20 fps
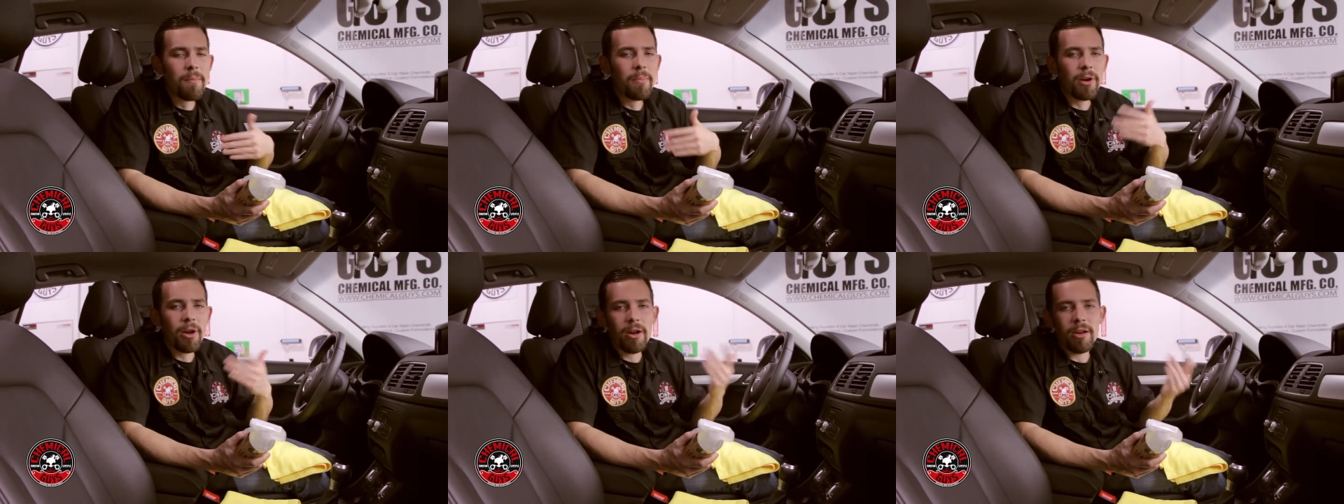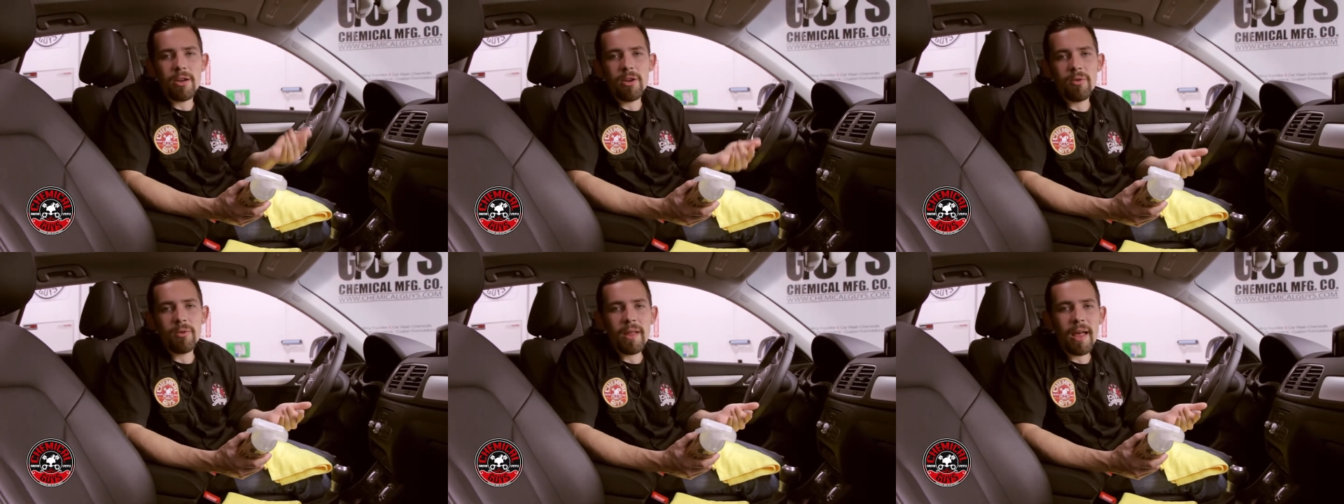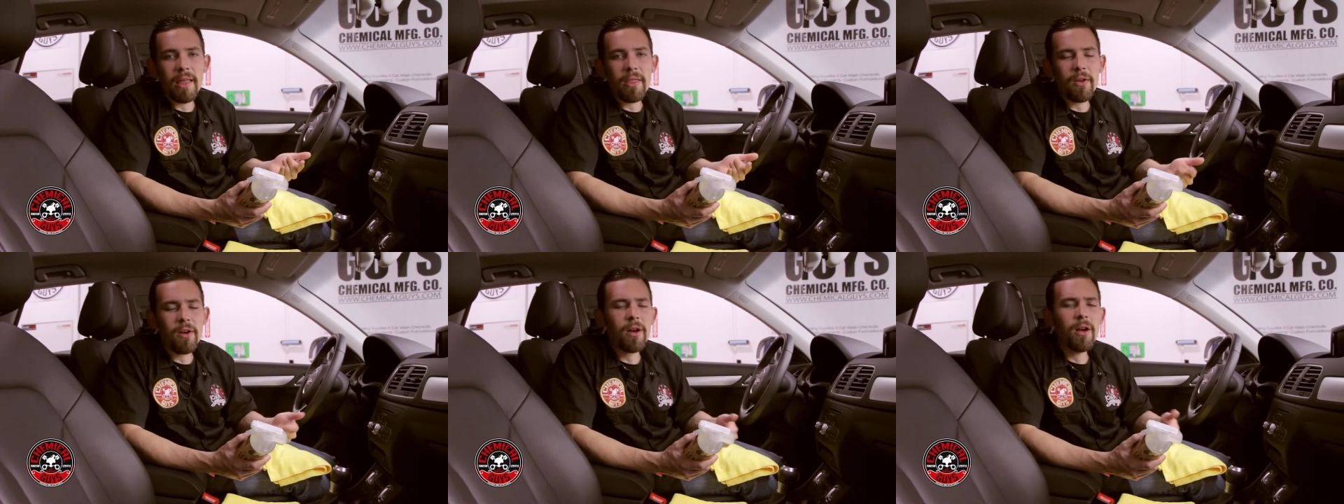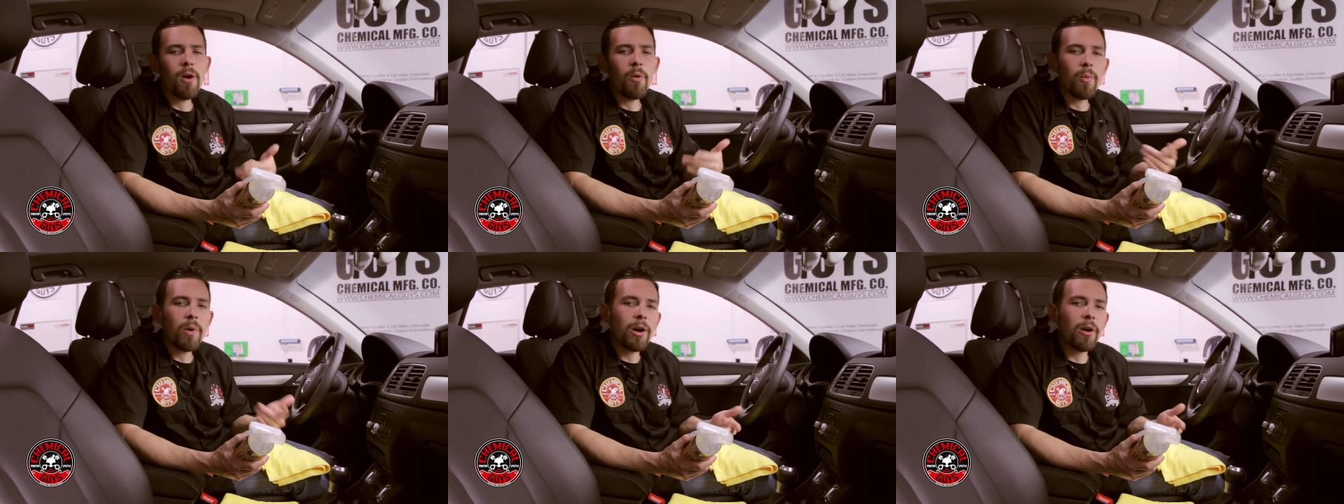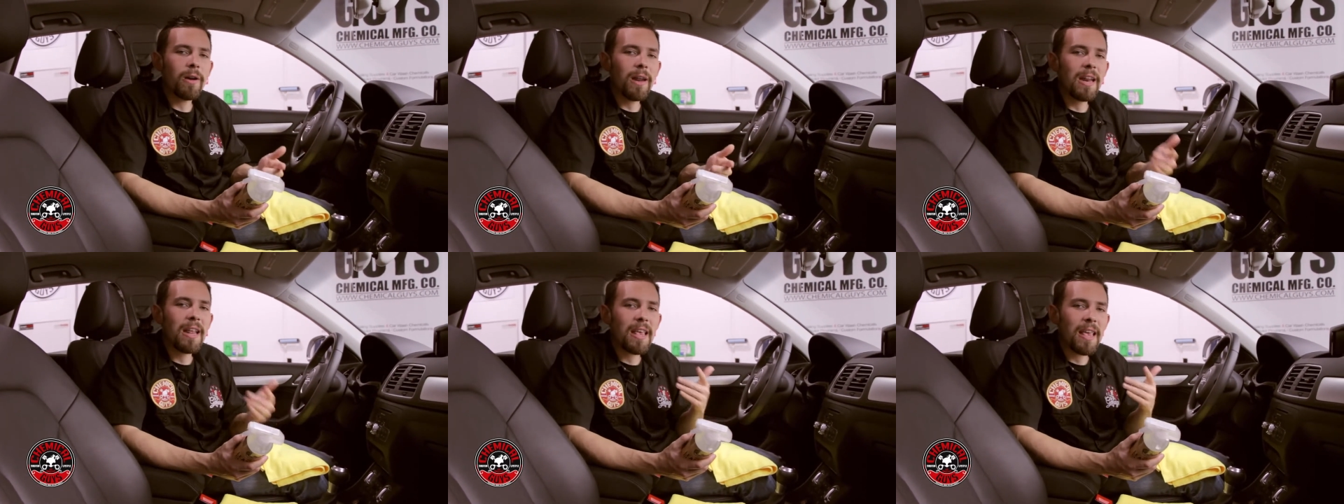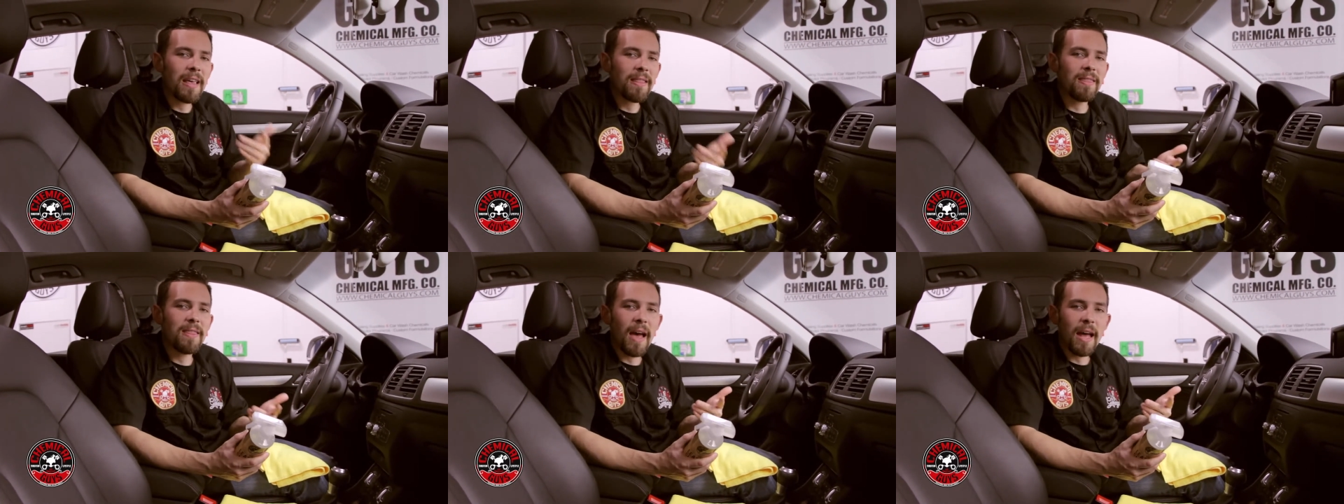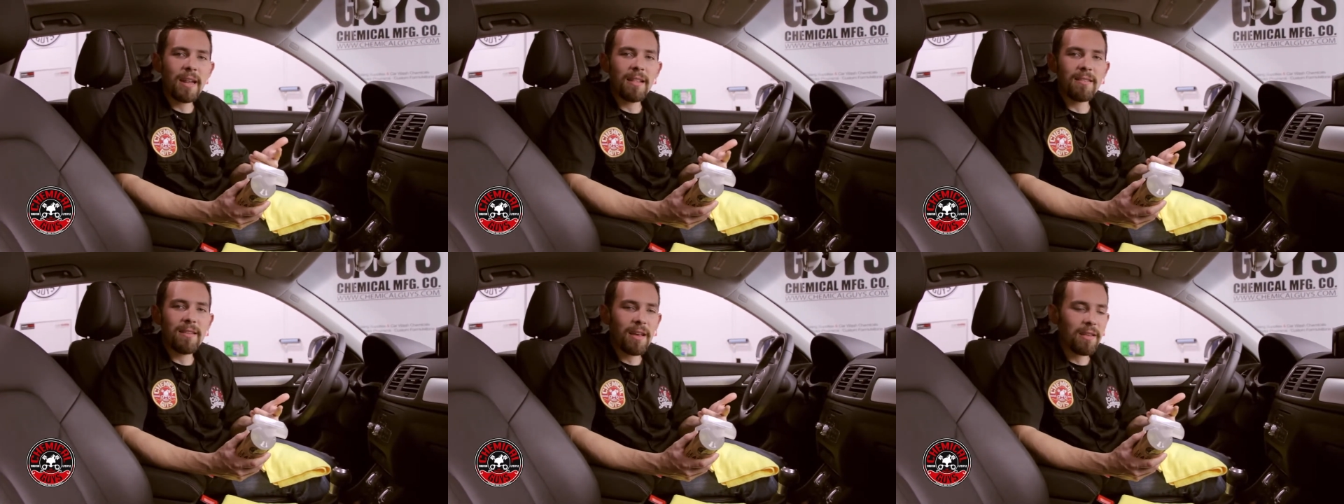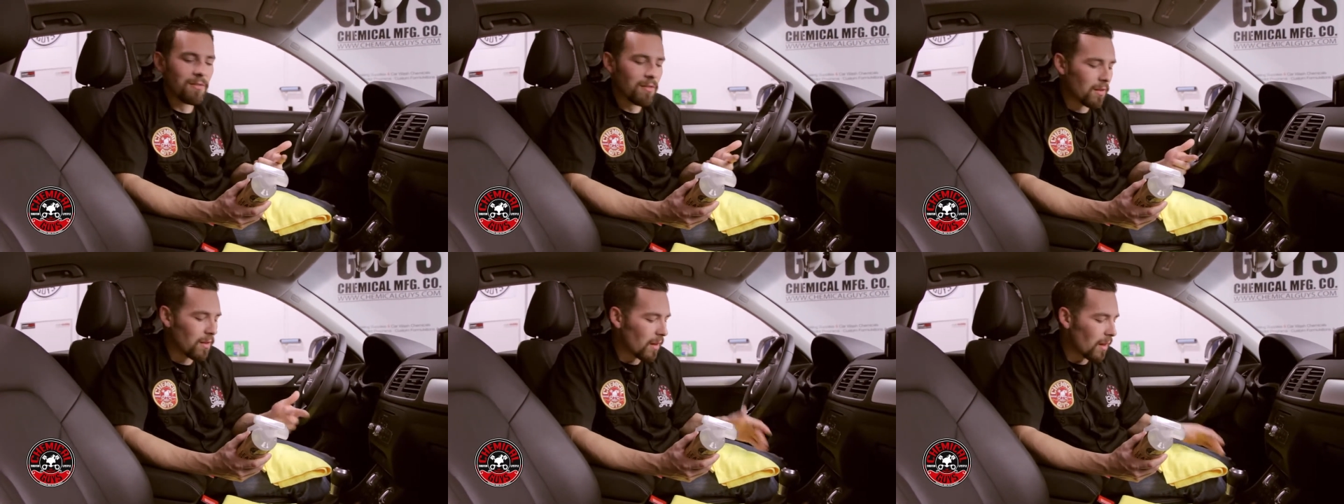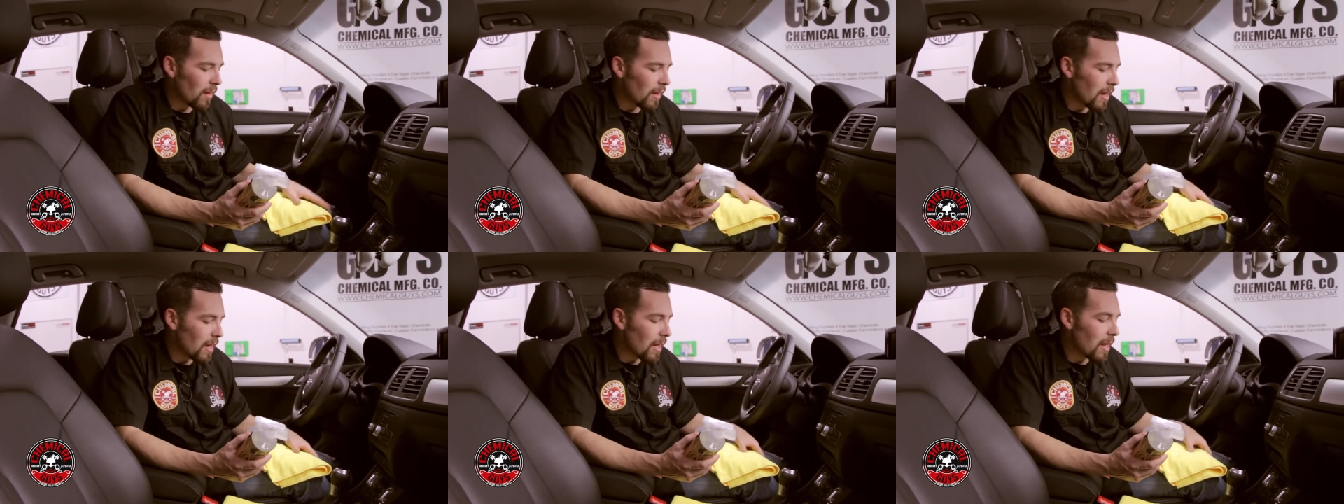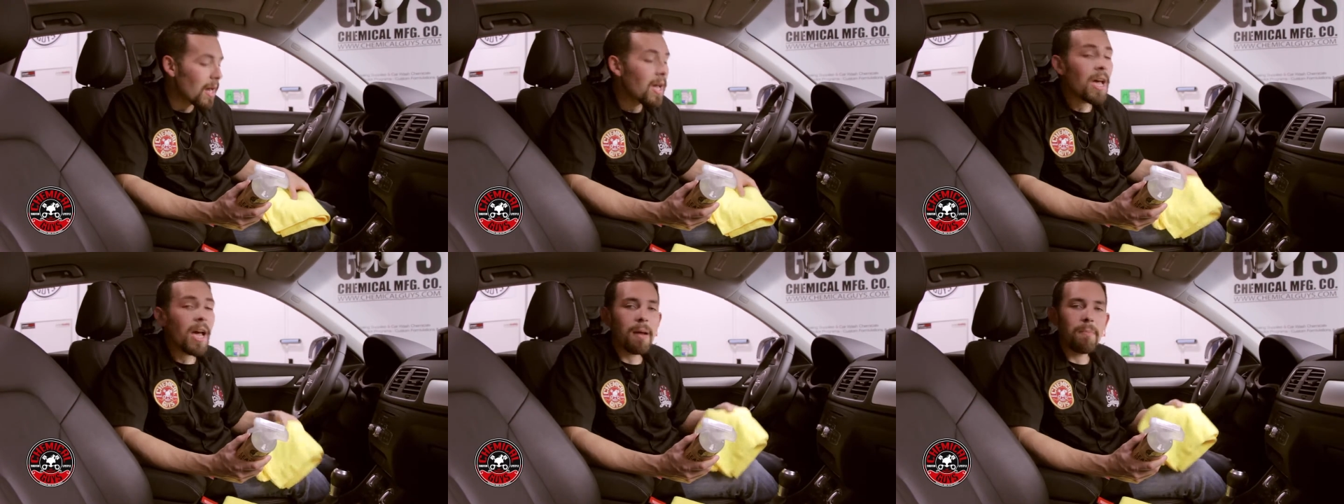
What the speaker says: but on new leather, we don't need to get that intense on the cleaning,